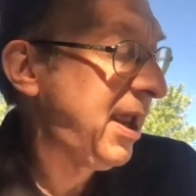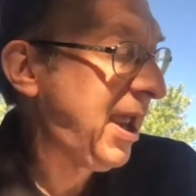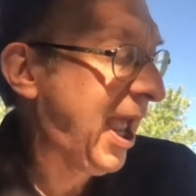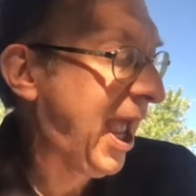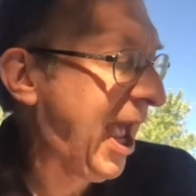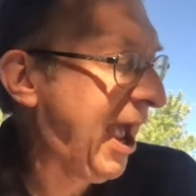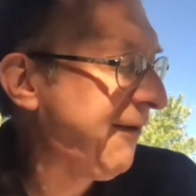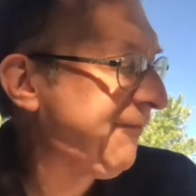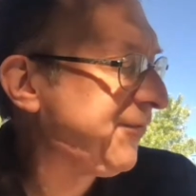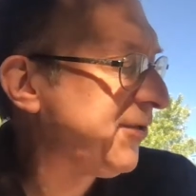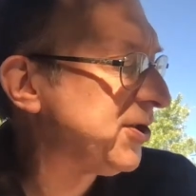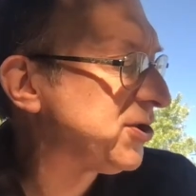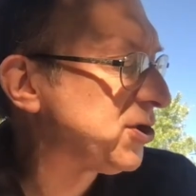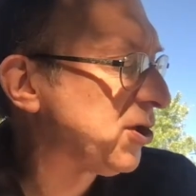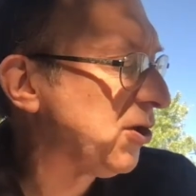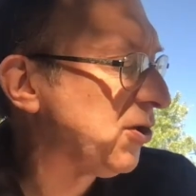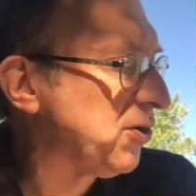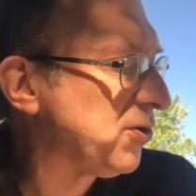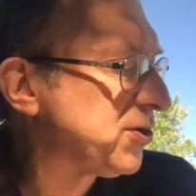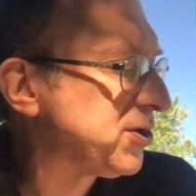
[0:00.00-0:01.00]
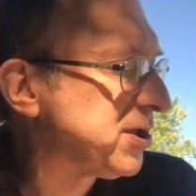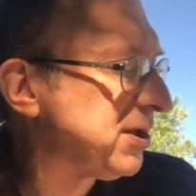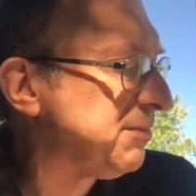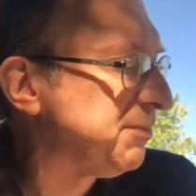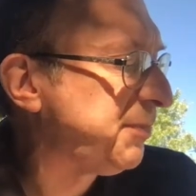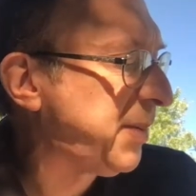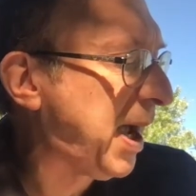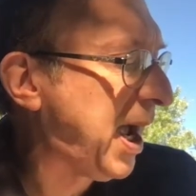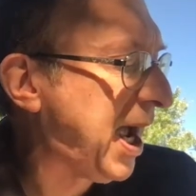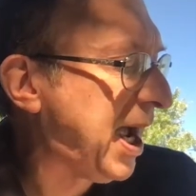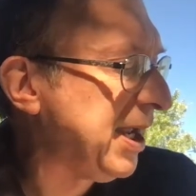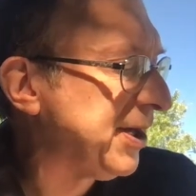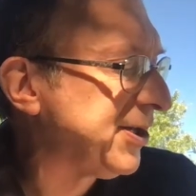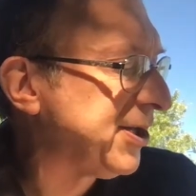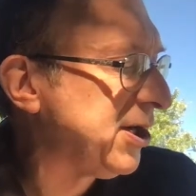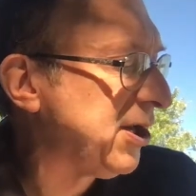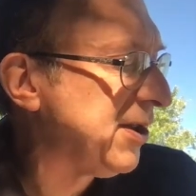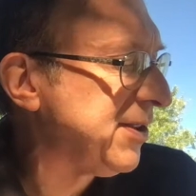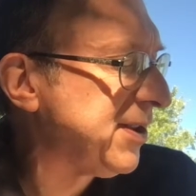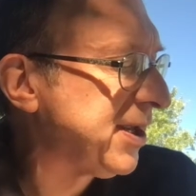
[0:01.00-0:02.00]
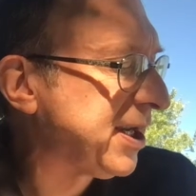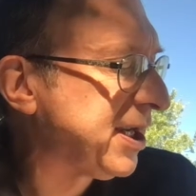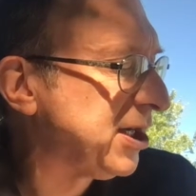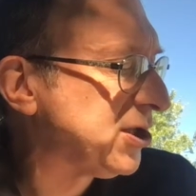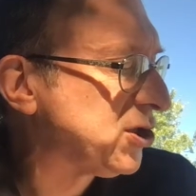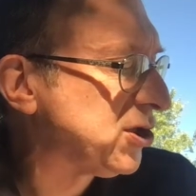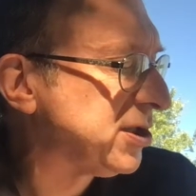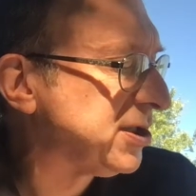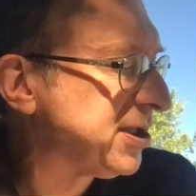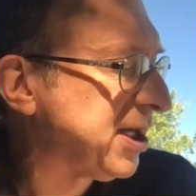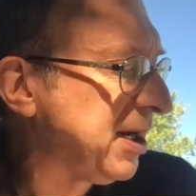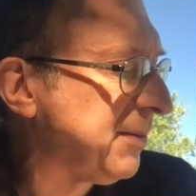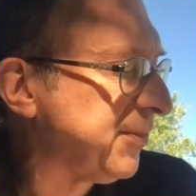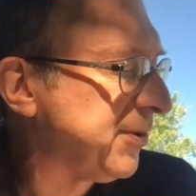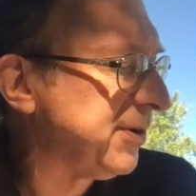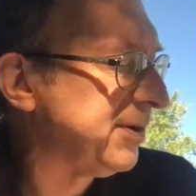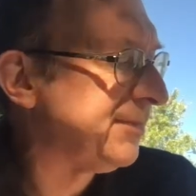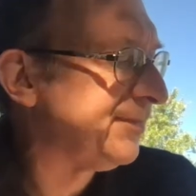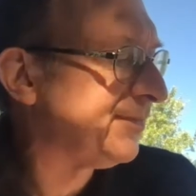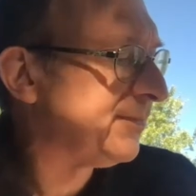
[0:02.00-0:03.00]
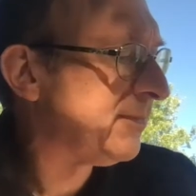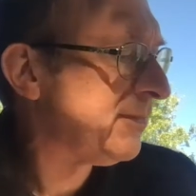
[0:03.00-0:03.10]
half the toast and piled it on the kitchen table.